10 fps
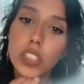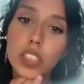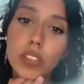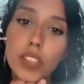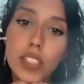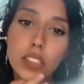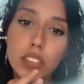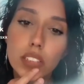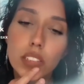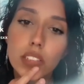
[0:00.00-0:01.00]
you guys
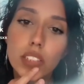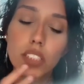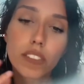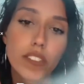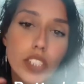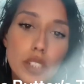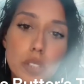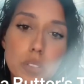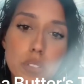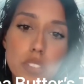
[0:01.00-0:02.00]
seen the
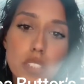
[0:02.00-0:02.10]
videos,